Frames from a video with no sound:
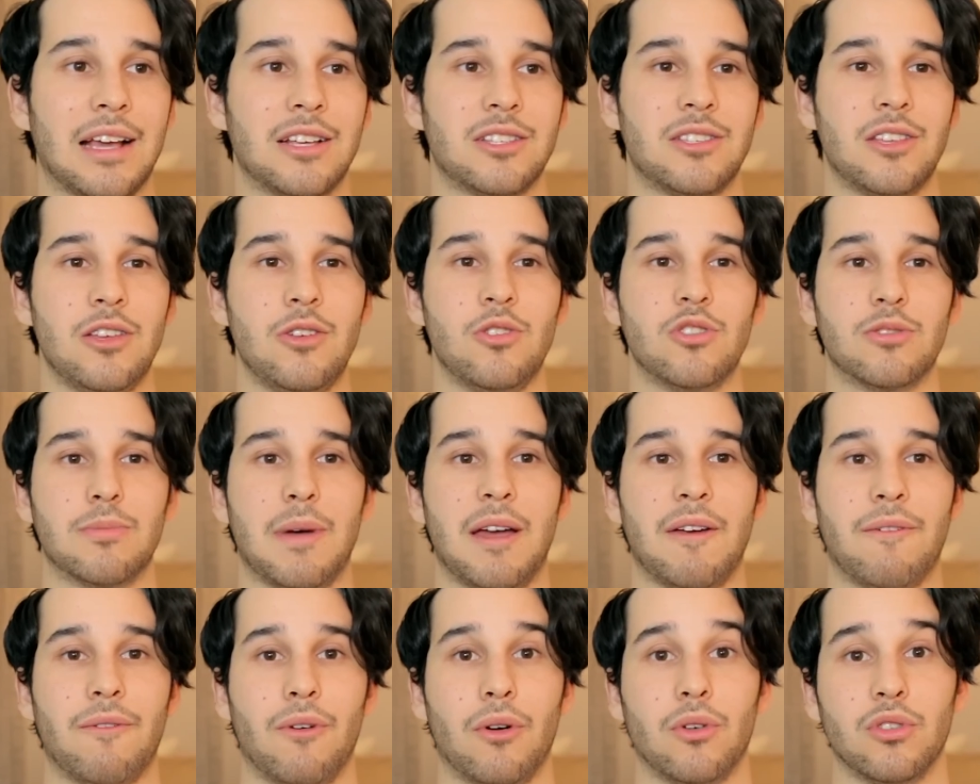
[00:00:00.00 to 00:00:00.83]
likes to use
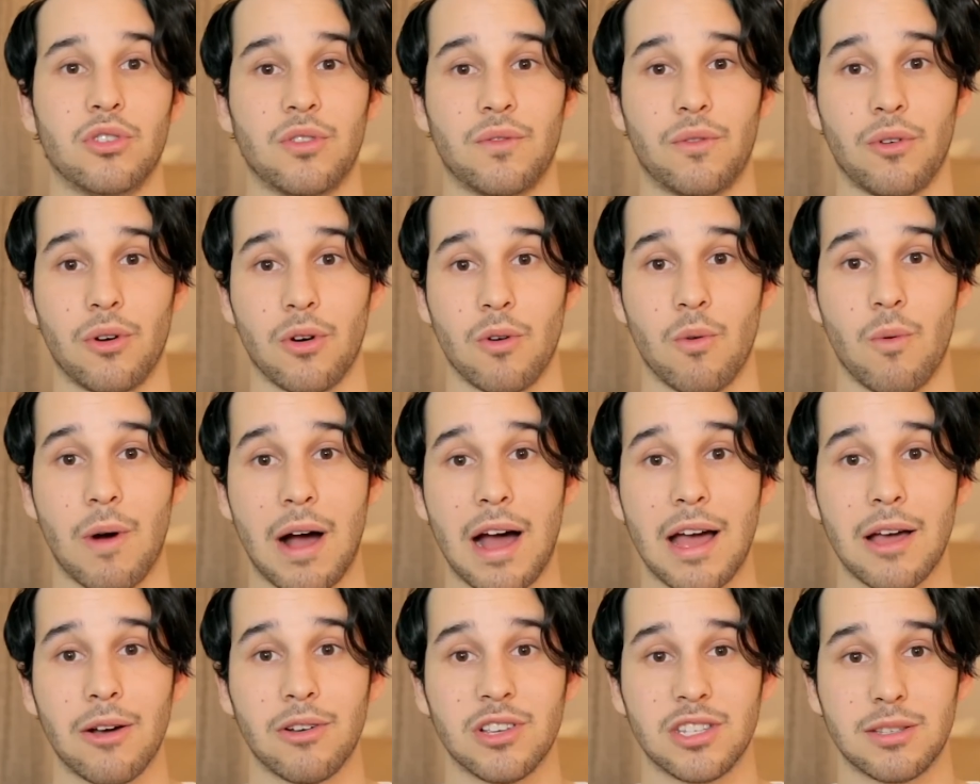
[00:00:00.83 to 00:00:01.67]
my phones for a
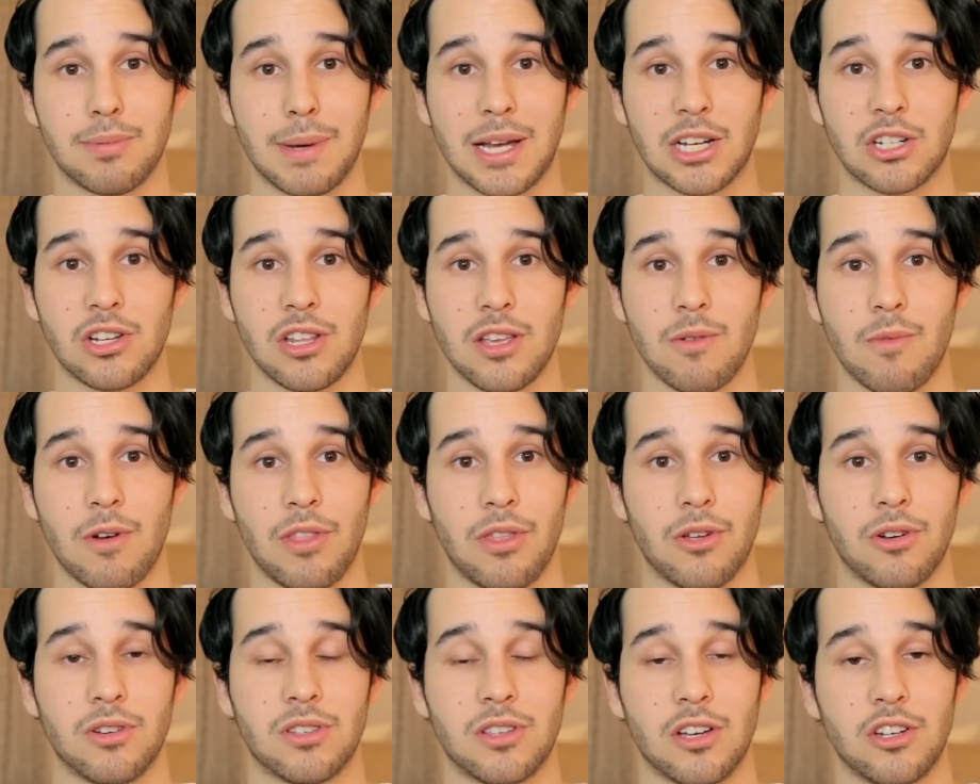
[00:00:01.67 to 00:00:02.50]
while, especially
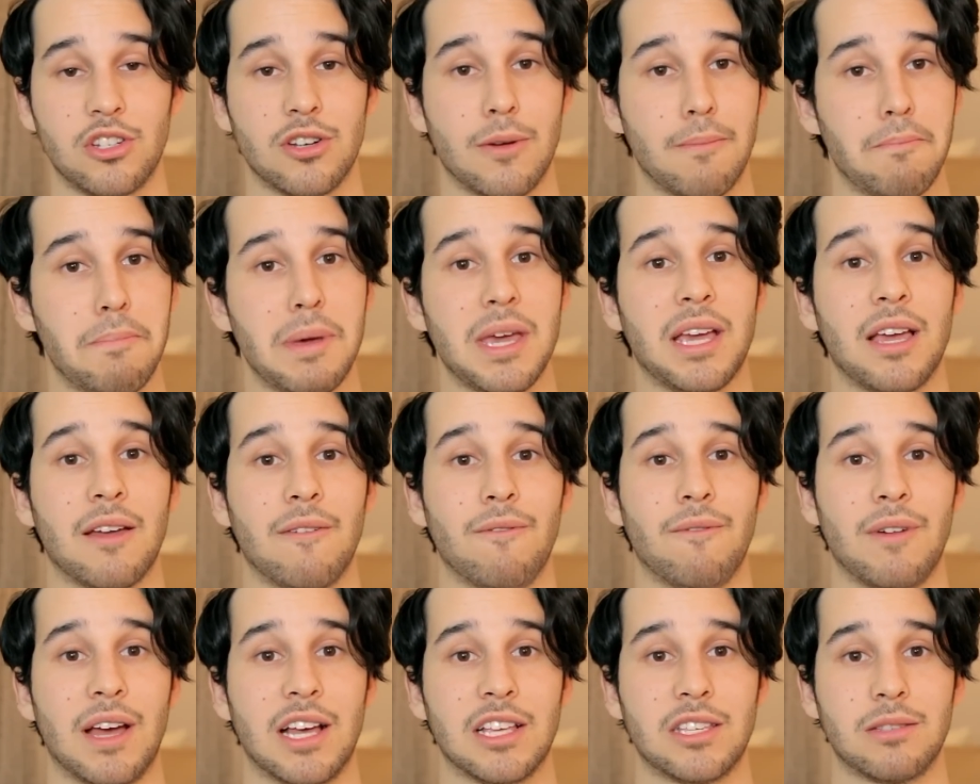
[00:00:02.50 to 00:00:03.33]
when there's such a big
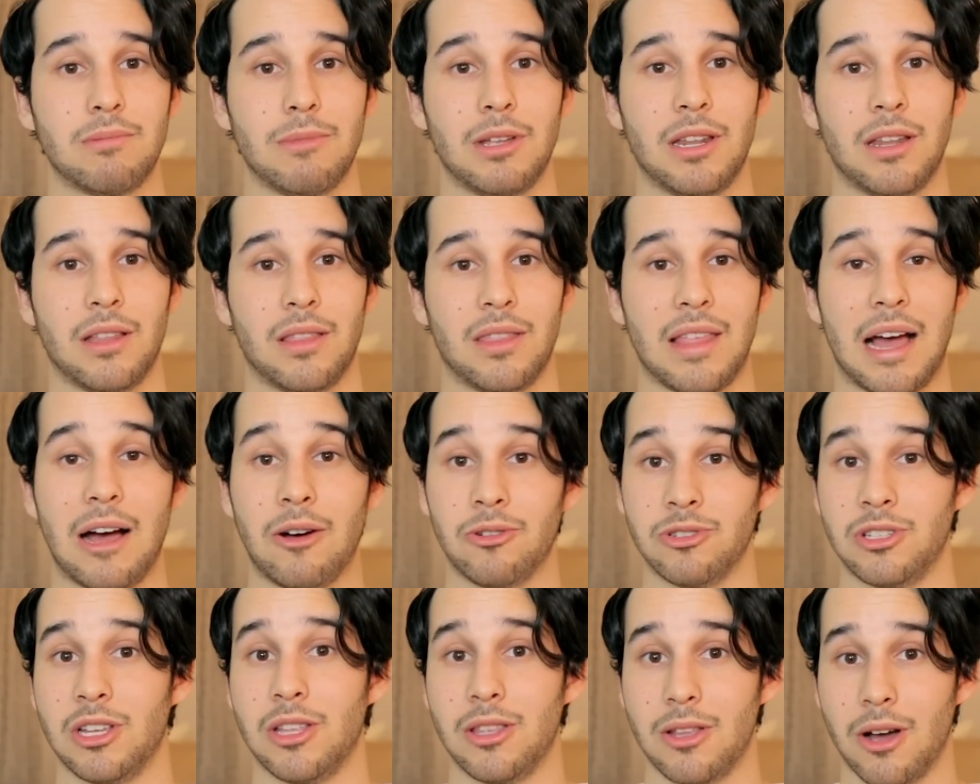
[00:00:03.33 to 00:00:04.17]
investment.
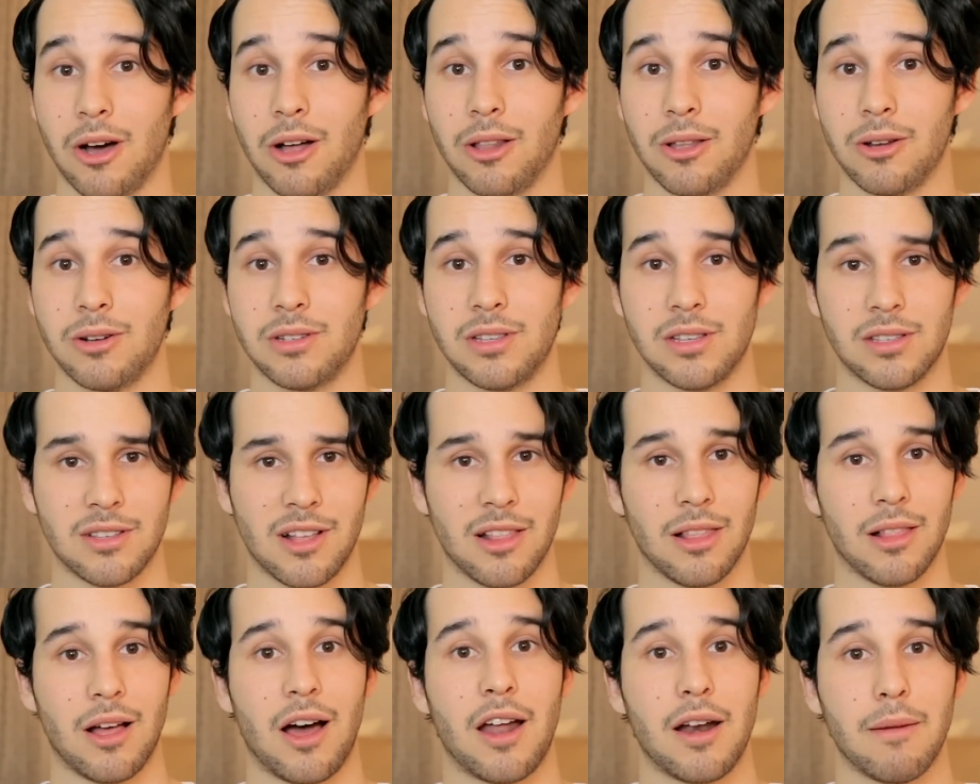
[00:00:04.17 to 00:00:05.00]
$1,000 is a
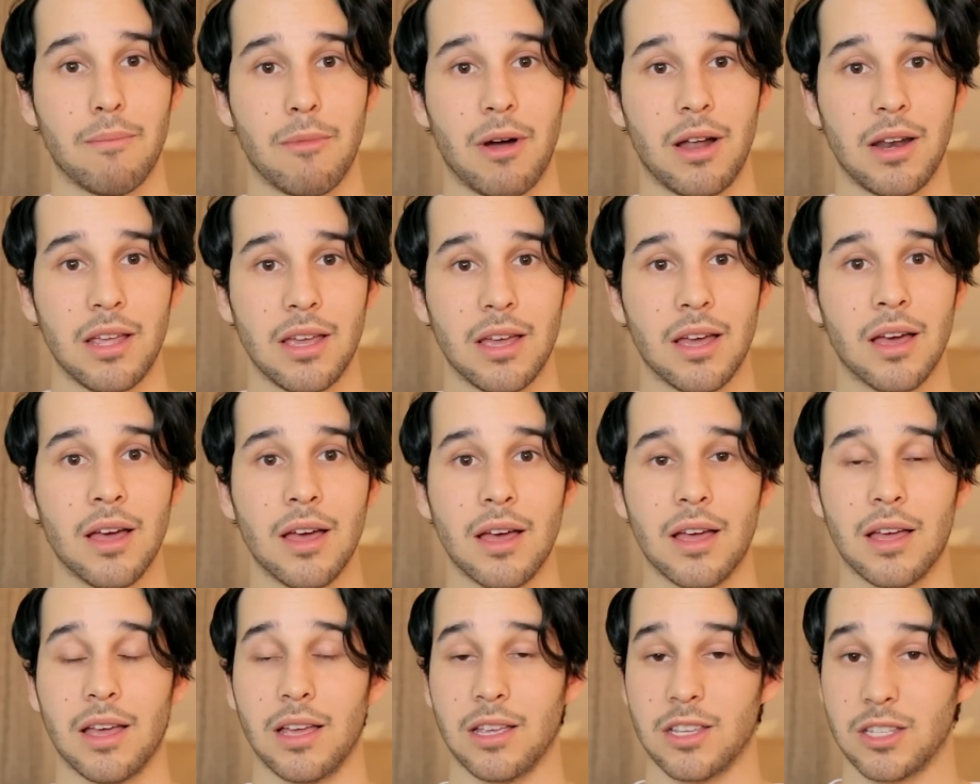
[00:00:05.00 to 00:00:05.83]
lot of money,
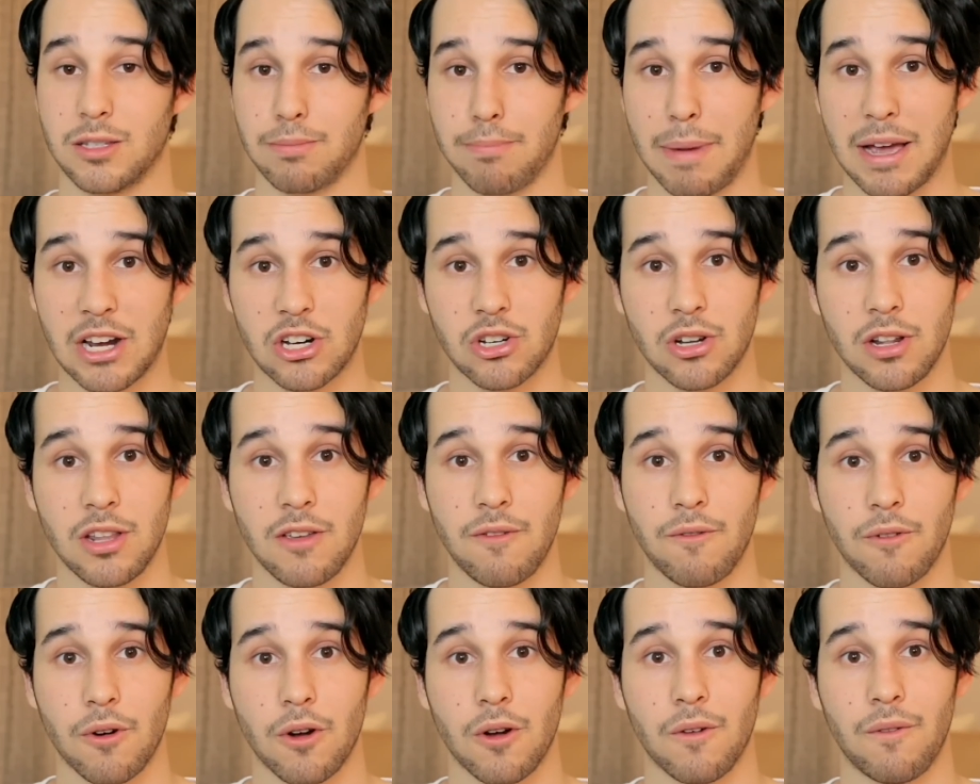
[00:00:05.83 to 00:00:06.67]
especially
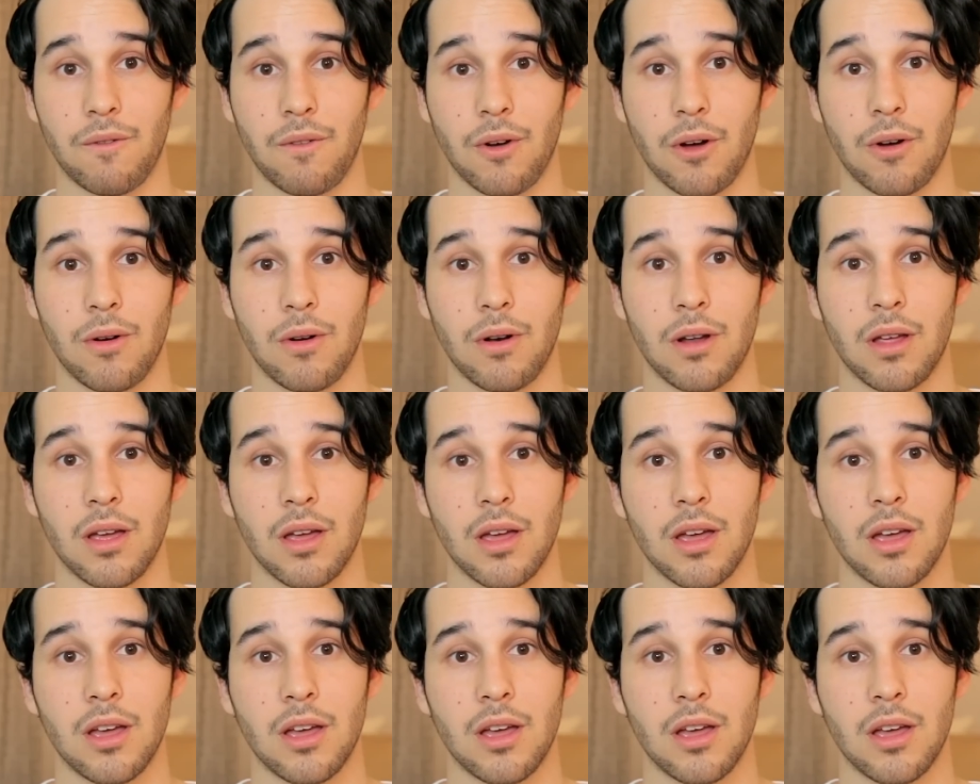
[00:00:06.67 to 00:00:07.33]
for a phone.